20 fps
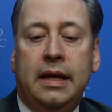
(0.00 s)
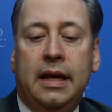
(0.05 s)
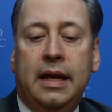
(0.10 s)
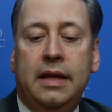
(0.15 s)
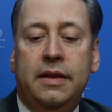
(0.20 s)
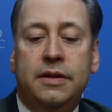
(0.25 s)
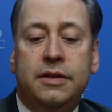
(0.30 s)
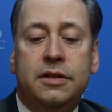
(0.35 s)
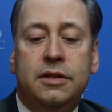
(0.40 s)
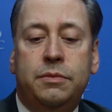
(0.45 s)

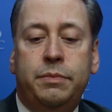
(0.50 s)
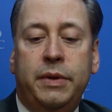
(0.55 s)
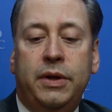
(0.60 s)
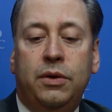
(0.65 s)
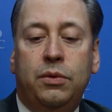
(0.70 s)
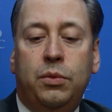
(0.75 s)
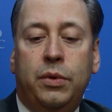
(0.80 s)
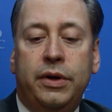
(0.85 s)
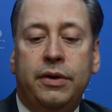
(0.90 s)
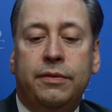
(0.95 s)
And this has been
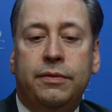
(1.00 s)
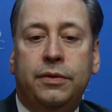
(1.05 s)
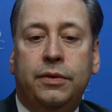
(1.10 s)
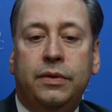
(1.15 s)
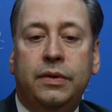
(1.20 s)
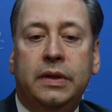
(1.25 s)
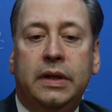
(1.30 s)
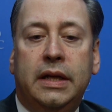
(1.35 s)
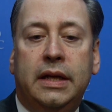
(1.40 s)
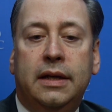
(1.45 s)
a
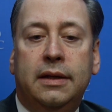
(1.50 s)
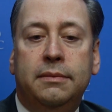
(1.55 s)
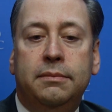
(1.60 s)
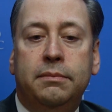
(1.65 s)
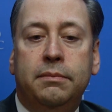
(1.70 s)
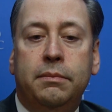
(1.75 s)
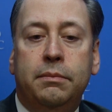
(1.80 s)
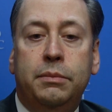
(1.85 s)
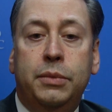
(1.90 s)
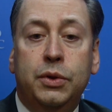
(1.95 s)
wonderful
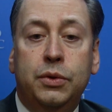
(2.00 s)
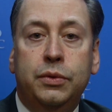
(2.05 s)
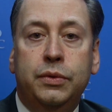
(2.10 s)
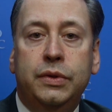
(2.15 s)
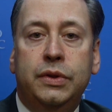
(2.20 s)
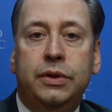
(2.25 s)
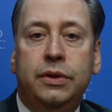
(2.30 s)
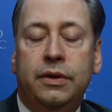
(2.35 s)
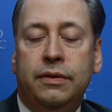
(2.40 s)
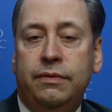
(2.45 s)
um,
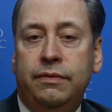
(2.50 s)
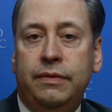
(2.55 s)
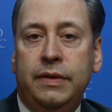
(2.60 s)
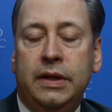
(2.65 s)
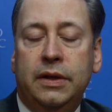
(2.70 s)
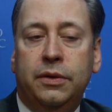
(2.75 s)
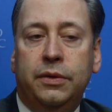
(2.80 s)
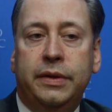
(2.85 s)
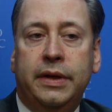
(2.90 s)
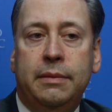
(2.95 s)
boon to the
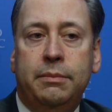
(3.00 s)
field.